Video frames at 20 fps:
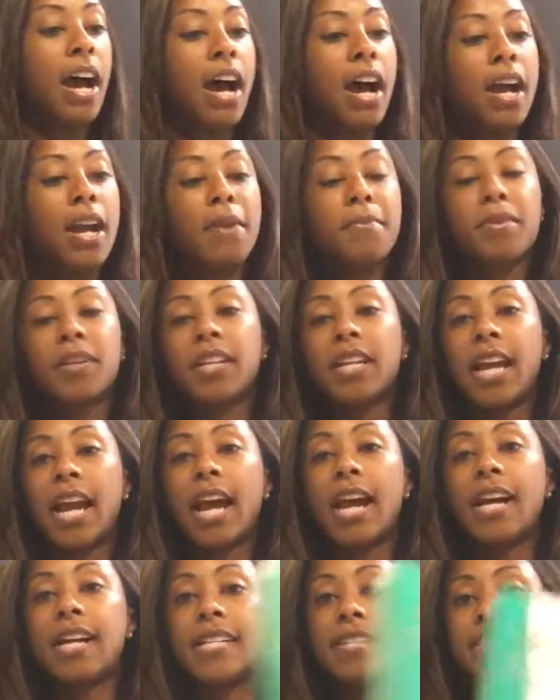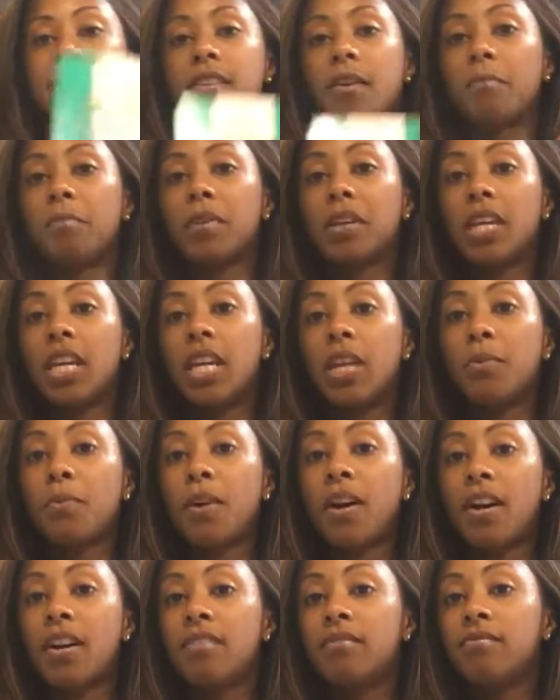I am gonna add some
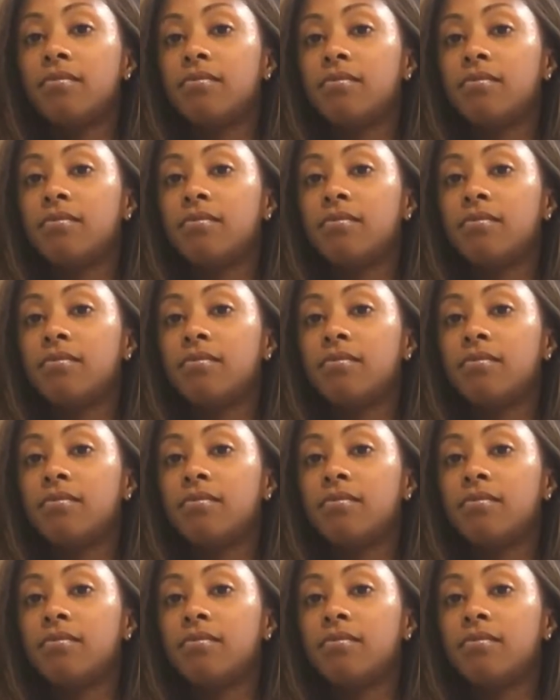quinoa.